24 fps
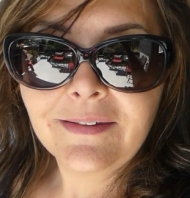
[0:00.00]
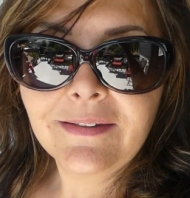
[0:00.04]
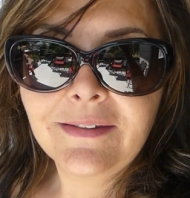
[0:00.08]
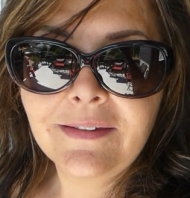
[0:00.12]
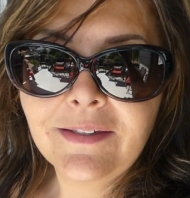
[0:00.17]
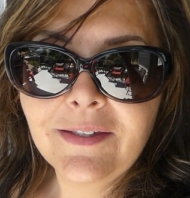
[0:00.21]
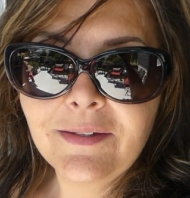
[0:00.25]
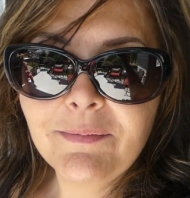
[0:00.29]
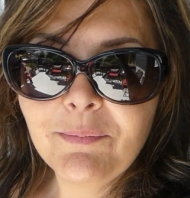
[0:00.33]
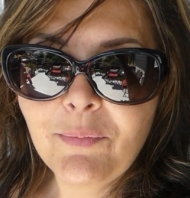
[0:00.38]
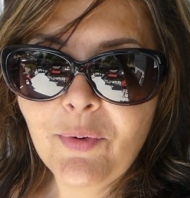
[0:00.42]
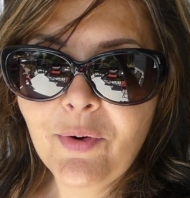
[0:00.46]

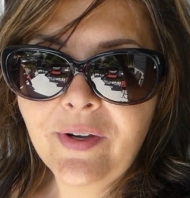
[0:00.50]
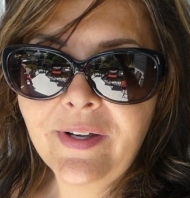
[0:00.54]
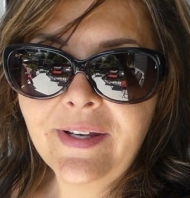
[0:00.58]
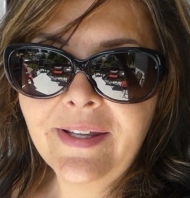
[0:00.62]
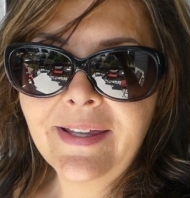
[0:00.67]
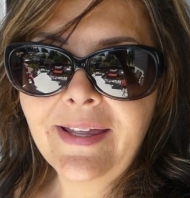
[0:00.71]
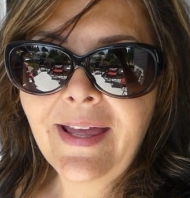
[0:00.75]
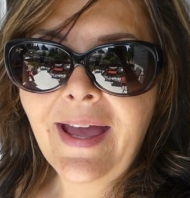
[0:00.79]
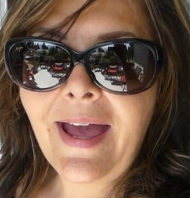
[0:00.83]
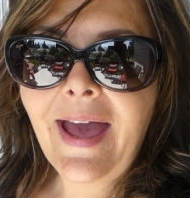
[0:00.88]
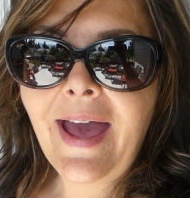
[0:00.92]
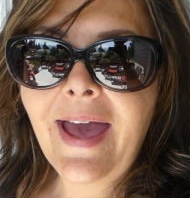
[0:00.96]
Good morning,
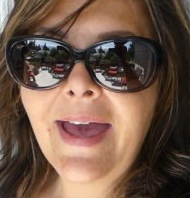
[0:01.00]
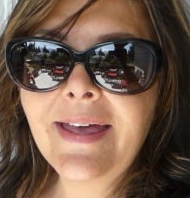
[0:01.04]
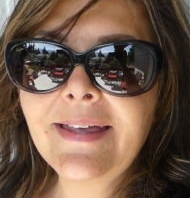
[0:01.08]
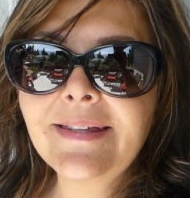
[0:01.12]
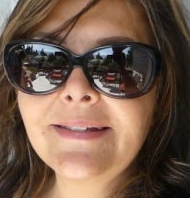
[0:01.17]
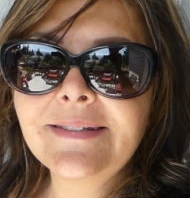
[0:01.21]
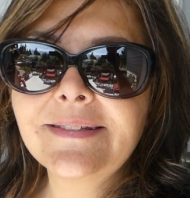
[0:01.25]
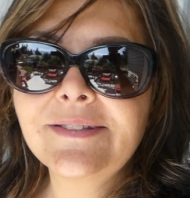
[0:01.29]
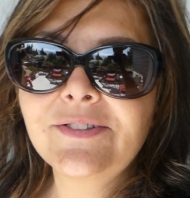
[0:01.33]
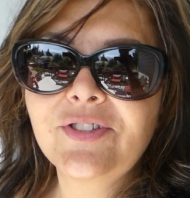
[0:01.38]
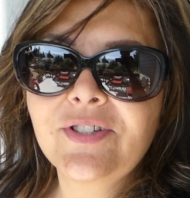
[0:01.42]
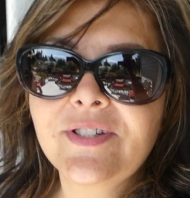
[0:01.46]

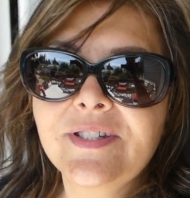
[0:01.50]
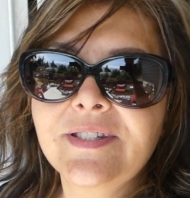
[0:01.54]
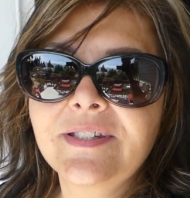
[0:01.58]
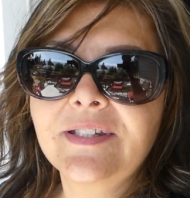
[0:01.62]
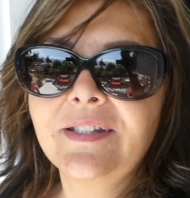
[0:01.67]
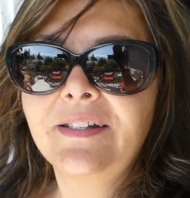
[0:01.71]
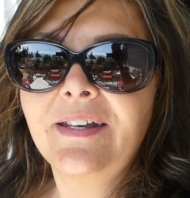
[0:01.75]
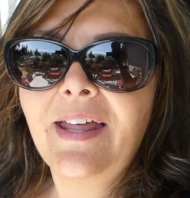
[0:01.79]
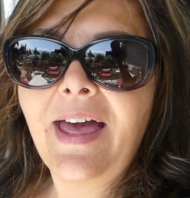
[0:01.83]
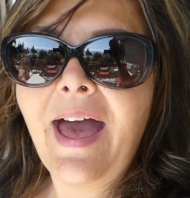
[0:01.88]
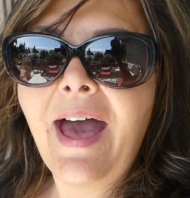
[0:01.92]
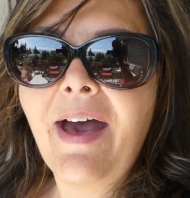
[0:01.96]
guys. Just
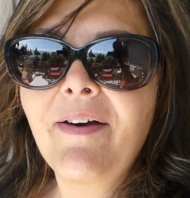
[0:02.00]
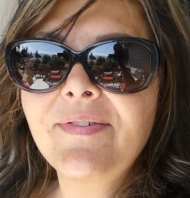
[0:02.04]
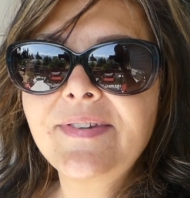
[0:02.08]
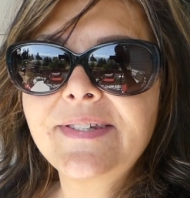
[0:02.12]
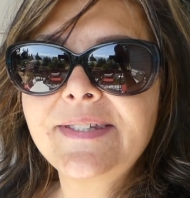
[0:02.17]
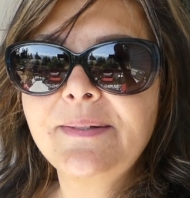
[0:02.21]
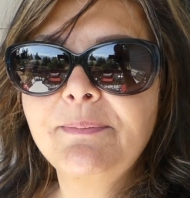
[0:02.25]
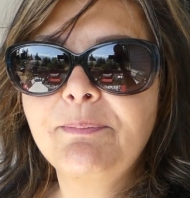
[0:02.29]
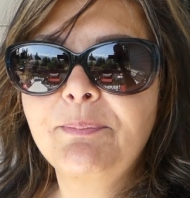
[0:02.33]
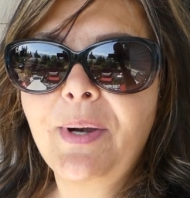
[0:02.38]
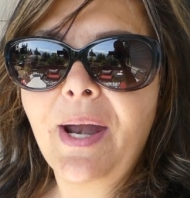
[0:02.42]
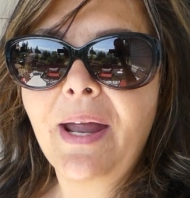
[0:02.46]
gonna have
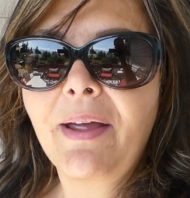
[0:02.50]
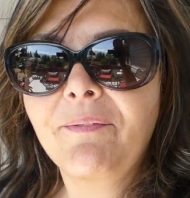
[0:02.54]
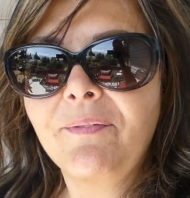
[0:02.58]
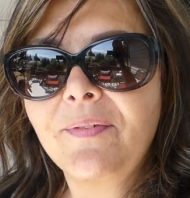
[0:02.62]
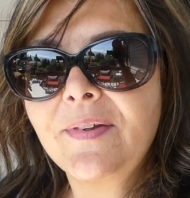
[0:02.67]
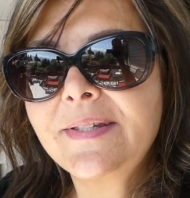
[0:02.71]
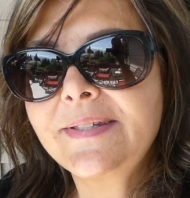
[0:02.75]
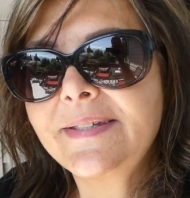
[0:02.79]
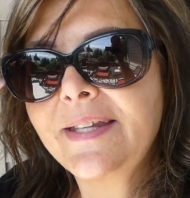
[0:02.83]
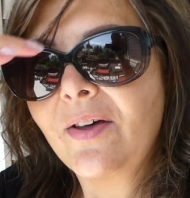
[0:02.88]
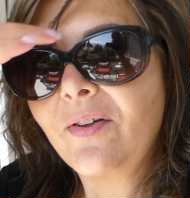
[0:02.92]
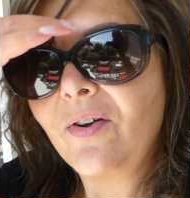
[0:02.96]
some
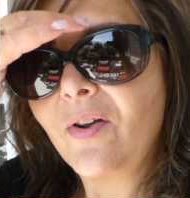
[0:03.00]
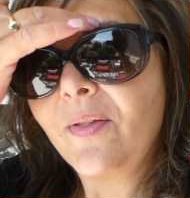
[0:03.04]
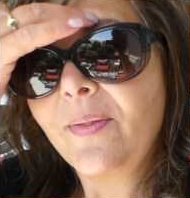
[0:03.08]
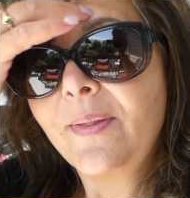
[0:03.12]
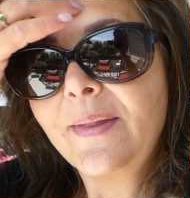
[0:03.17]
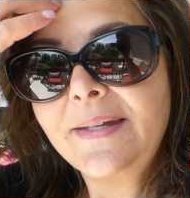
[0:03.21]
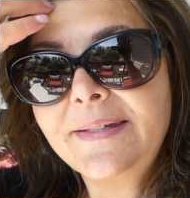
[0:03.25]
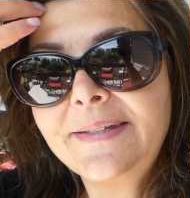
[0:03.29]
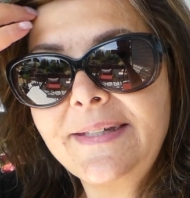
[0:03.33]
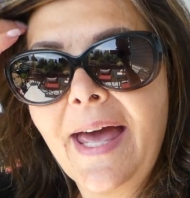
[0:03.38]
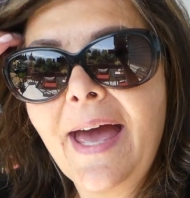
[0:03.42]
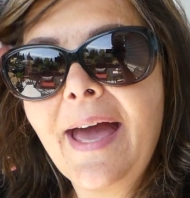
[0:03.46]
breakfast out on the
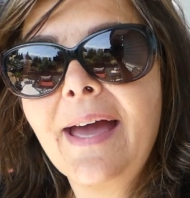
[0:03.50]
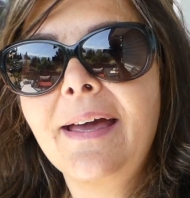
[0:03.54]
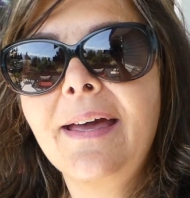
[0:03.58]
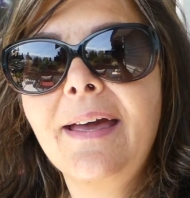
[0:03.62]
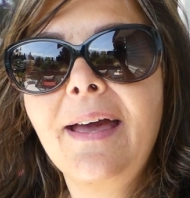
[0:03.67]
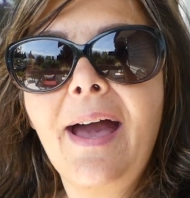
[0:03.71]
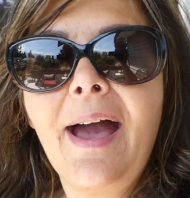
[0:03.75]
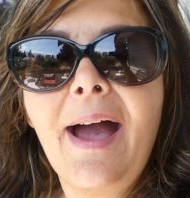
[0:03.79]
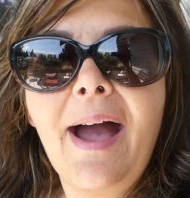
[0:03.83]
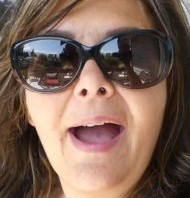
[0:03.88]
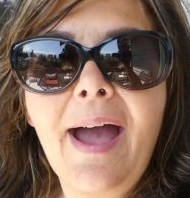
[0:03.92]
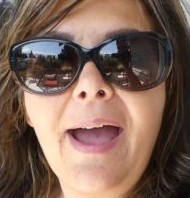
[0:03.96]
deck.
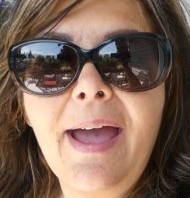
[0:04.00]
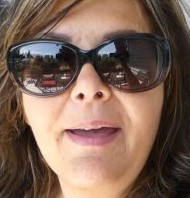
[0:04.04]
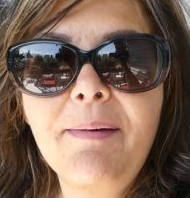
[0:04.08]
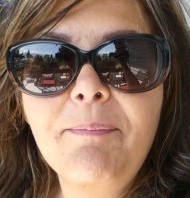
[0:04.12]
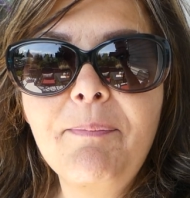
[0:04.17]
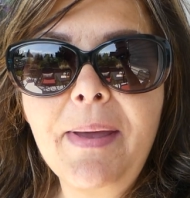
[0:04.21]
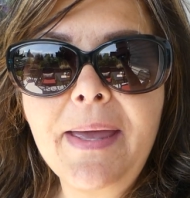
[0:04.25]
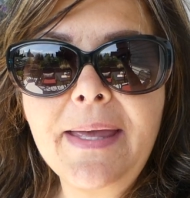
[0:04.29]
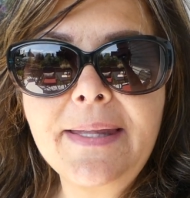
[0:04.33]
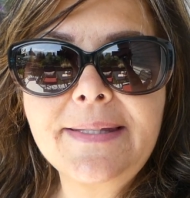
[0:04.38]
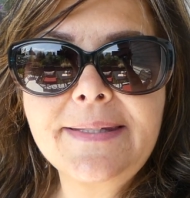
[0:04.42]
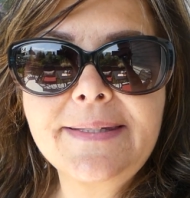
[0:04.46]
I
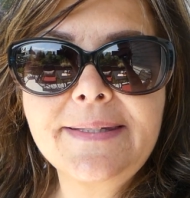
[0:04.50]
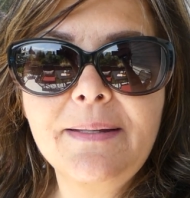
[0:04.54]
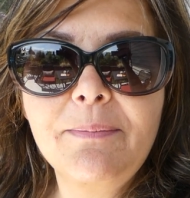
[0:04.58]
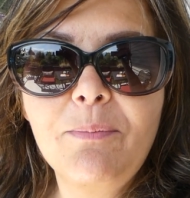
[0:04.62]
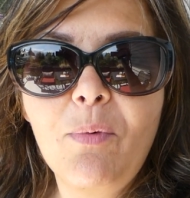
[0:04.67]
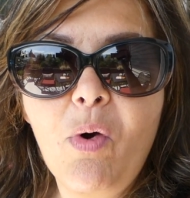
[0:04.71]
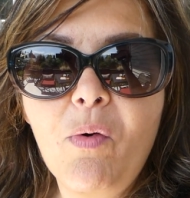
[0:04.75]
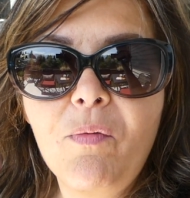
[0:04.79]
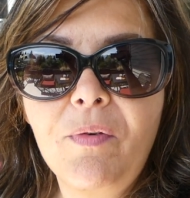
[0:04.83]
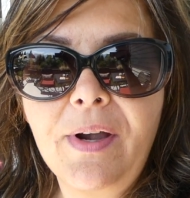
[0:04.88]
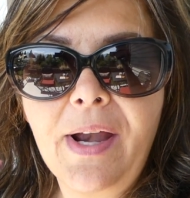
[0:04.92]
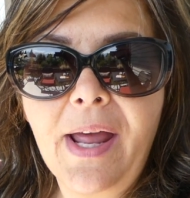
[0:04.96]
made some
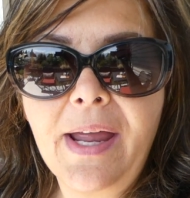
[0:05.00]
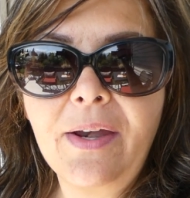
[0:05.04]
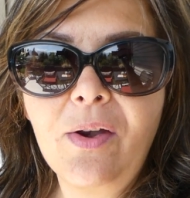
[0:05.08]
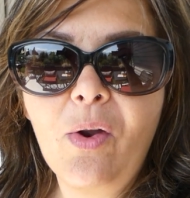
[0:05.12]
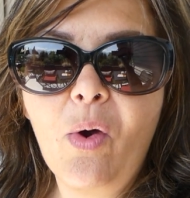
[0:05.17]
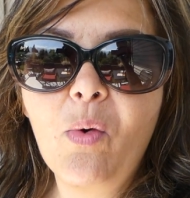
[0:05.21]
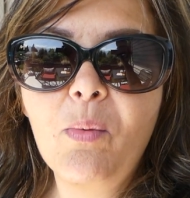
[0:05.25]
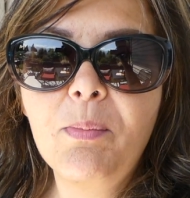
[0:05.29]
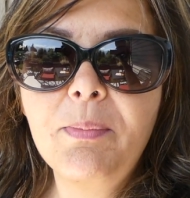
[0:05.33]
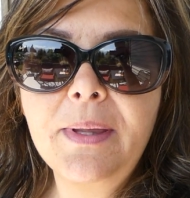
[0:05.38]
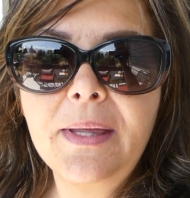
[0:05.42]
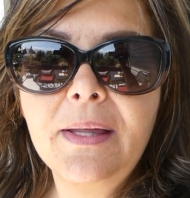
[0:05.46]
overnight
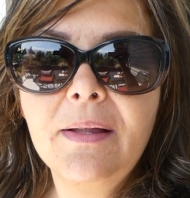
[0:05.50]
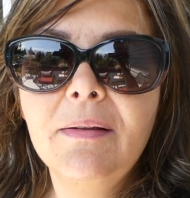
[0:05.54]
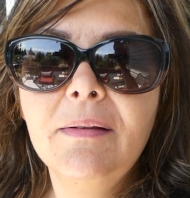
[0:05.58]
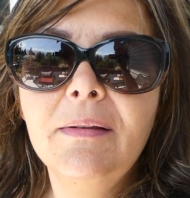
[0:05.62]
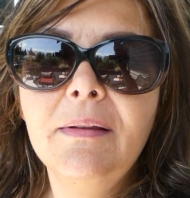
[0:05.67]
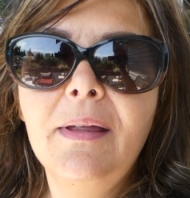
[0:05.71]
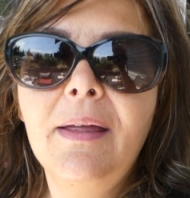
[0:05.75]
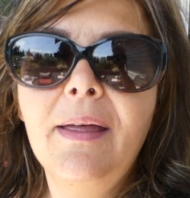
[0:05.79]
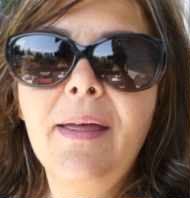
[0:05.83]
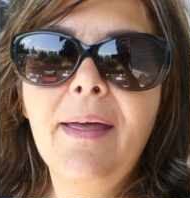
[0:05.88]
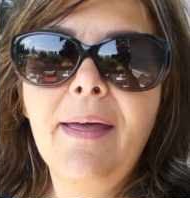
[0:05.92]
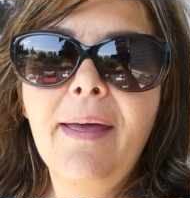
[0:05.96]
oatmeal
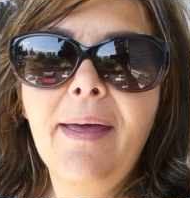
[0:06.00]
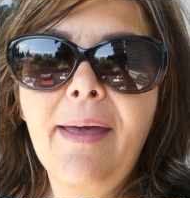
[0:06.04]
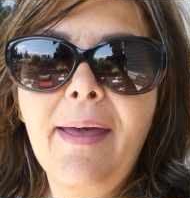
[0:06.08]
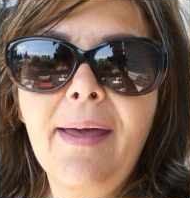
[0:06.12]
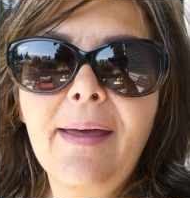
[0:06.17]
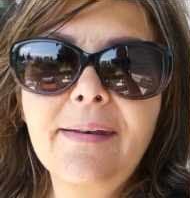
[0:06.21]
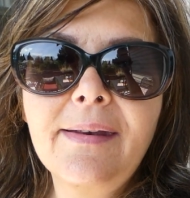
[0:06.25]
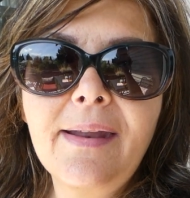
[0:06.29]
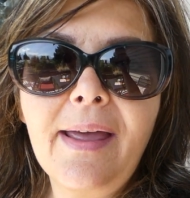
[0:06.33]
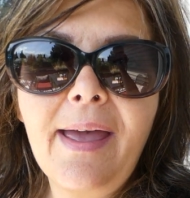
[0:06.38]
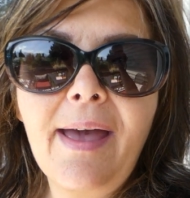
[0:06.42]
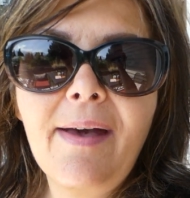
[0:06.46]

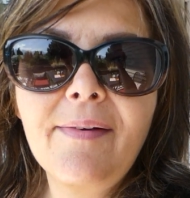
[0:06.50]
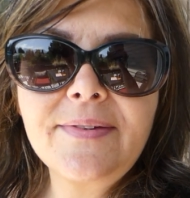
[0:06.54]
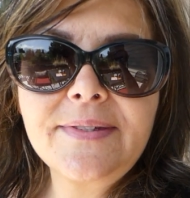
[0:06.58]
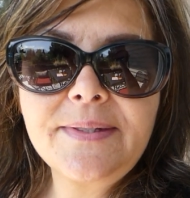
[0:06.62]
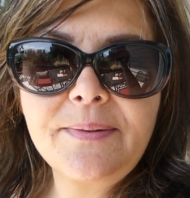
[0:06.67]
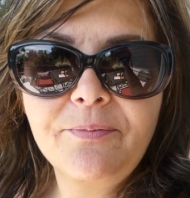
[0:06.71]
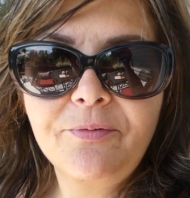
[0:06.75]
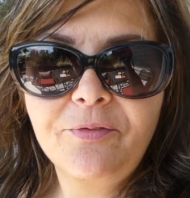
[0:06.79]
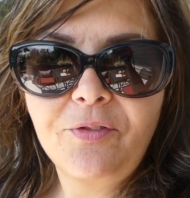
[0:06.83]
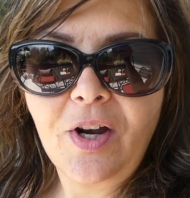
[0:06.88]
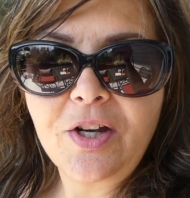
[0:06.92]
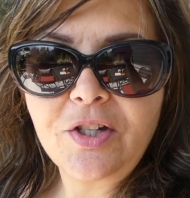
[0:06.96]
and I have some
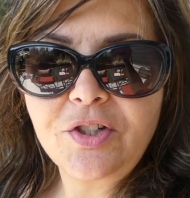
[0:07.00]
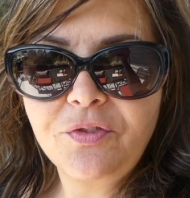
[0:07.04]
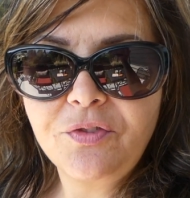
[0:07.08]
fresh